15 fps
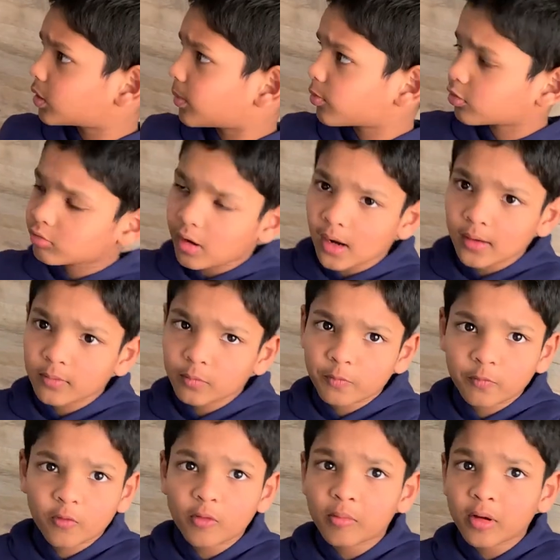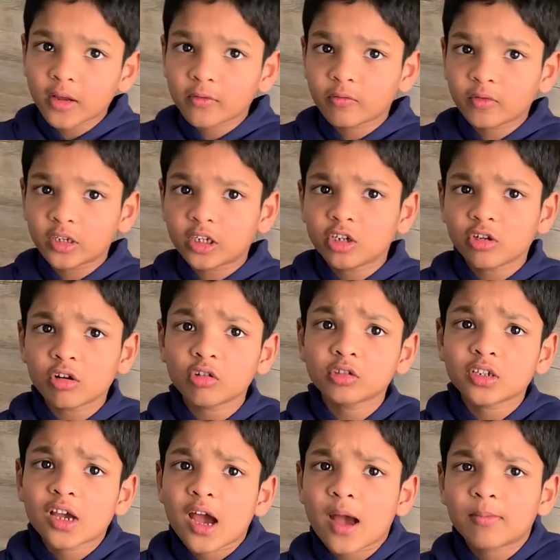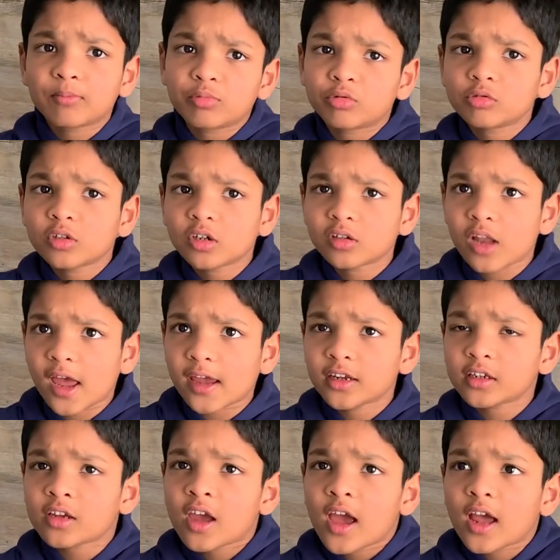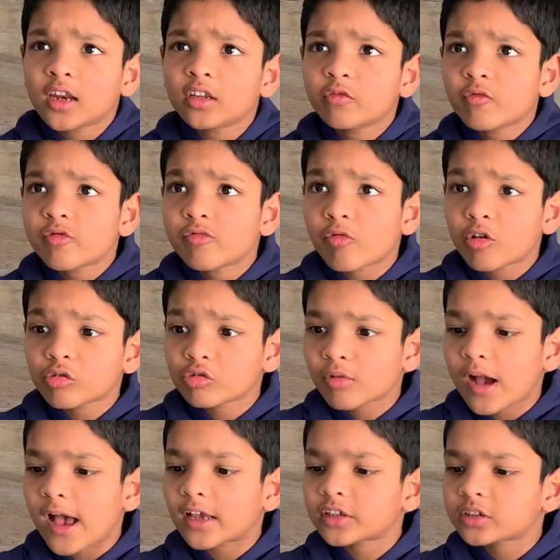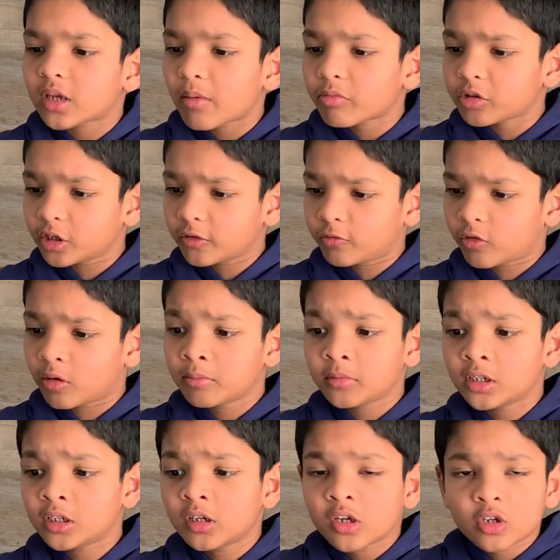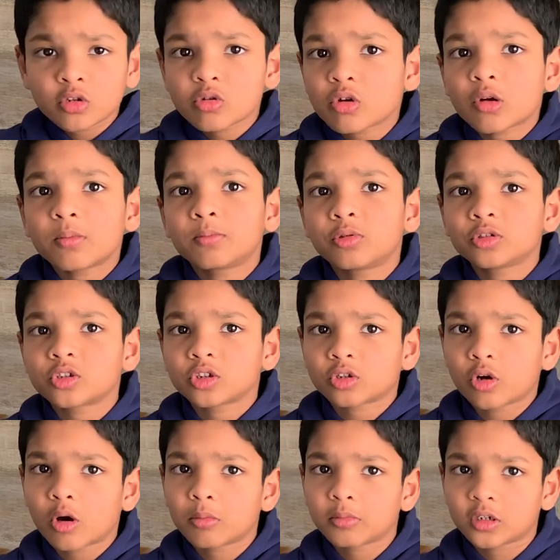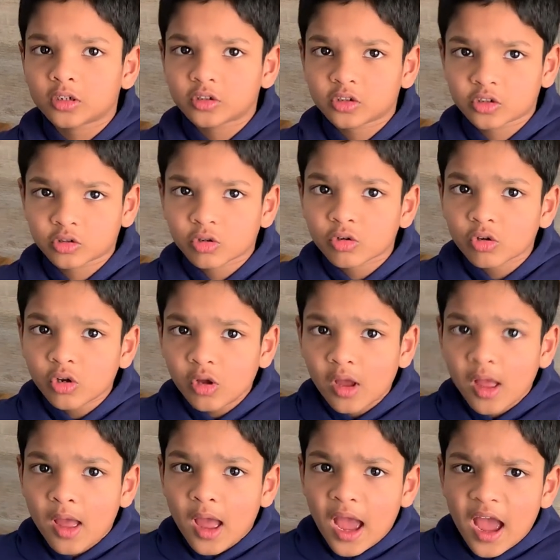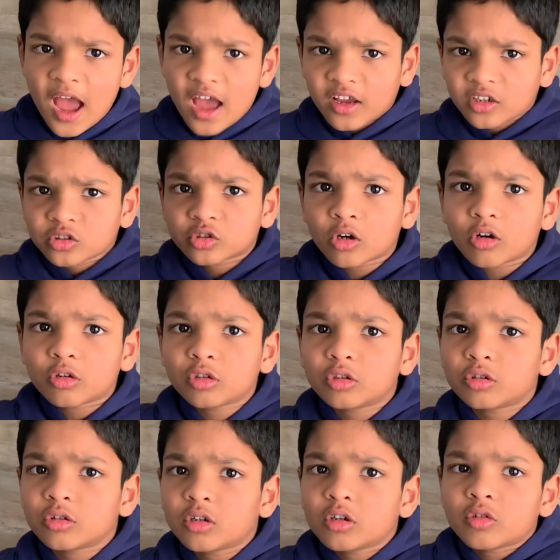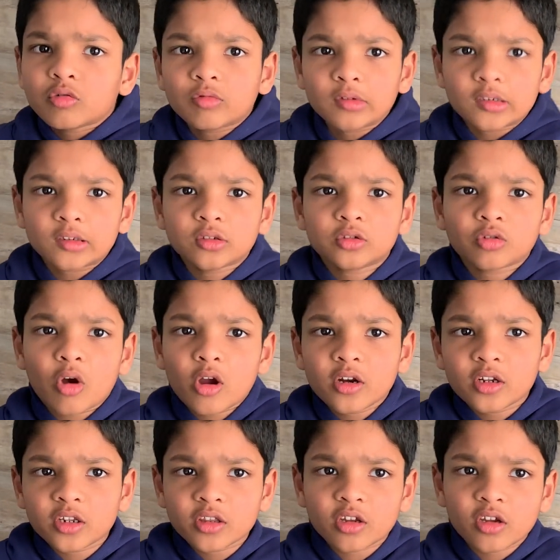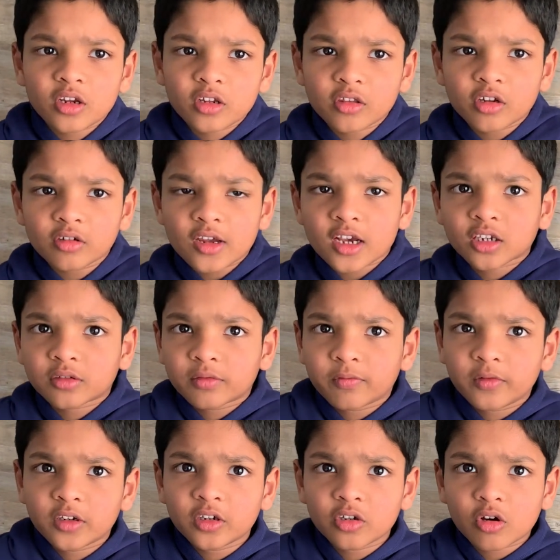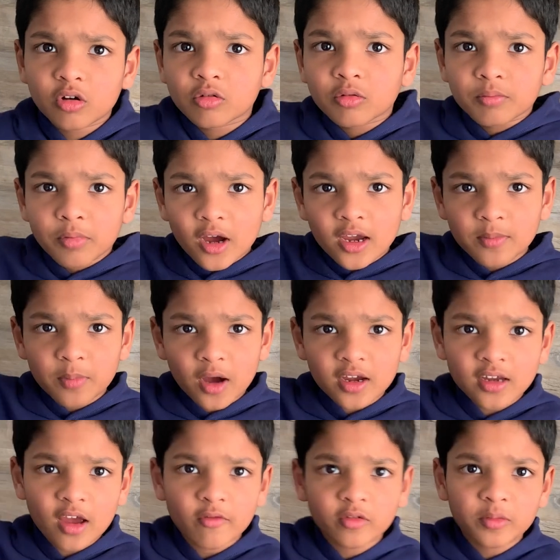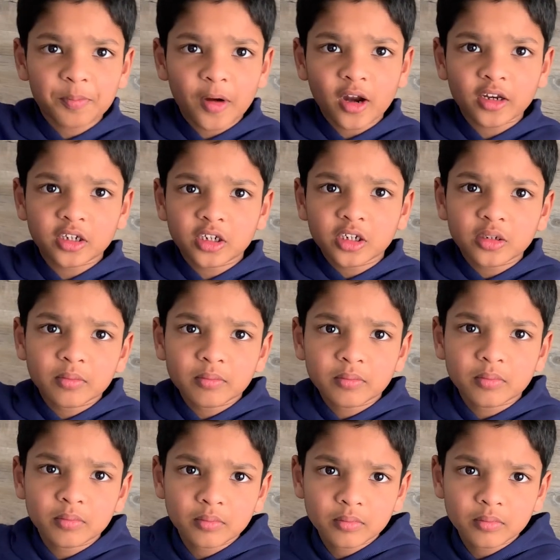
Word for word: subscribe for my videos and put a like and if you want to ask something from me, you can put a comment. So we'll join in in the next video. Bye bye everybody.